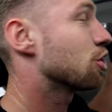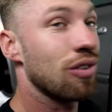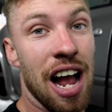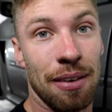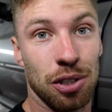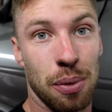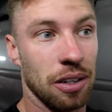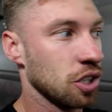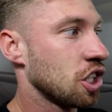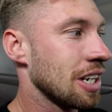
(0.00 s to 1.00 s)
drive as
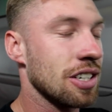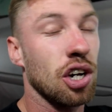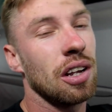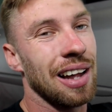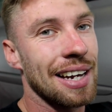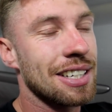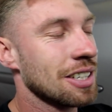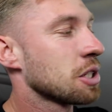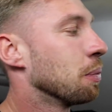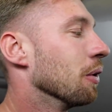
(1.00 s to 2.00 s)
well. And she's got a
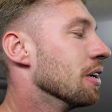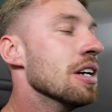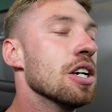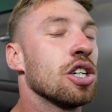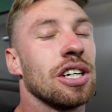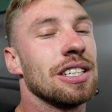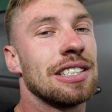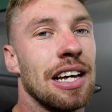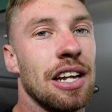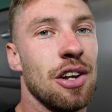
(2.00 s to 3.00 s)
license, but
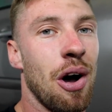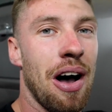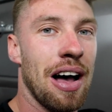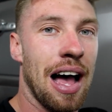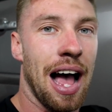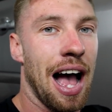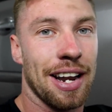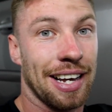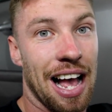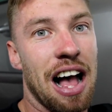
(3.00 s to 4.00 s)
she's not
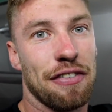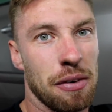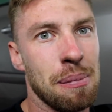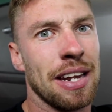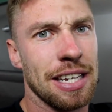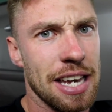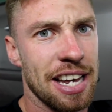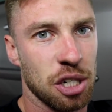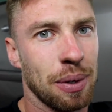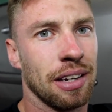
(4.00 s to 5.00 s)
had a car for many
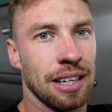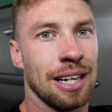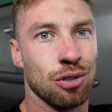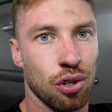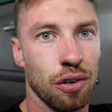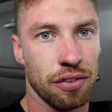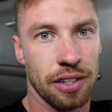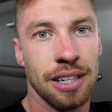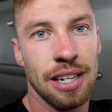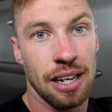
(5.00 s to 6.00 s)
years. She went on the Land Rover
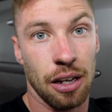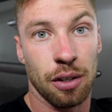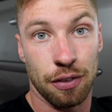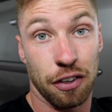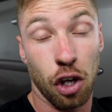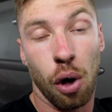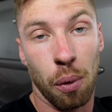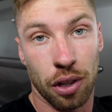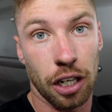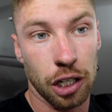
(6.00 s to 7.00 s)
and forgot
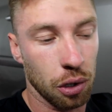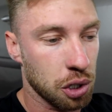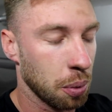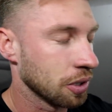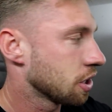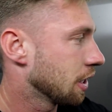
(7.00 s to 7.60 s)
what the clutch was,